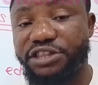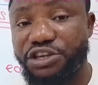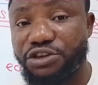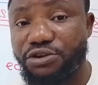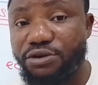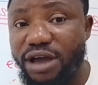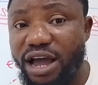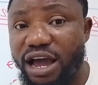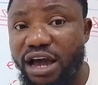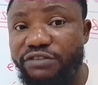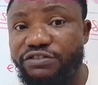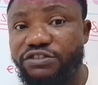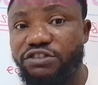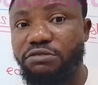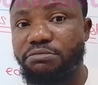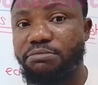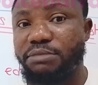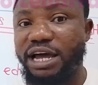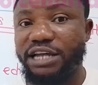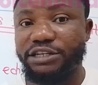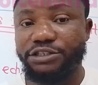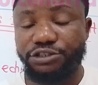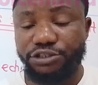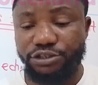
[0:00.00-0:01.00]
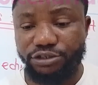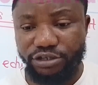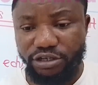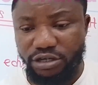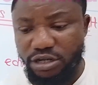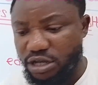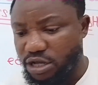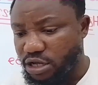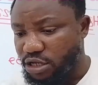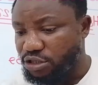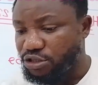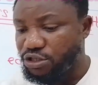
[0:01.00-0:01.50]
that you have to master.
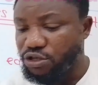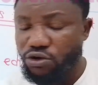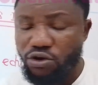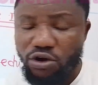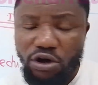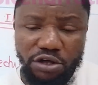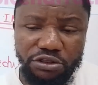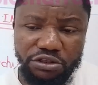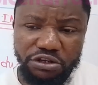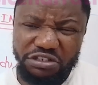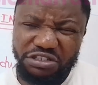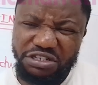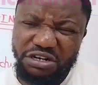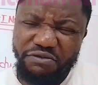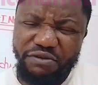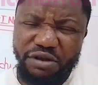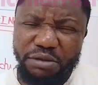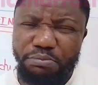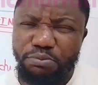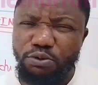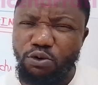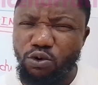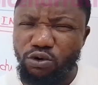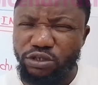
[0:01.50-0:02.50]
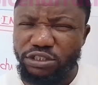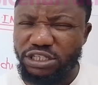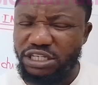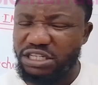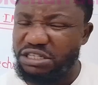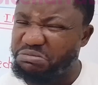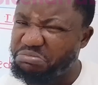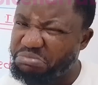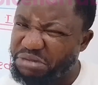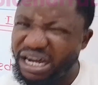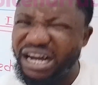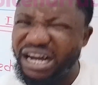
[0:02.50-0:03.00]
The others are important,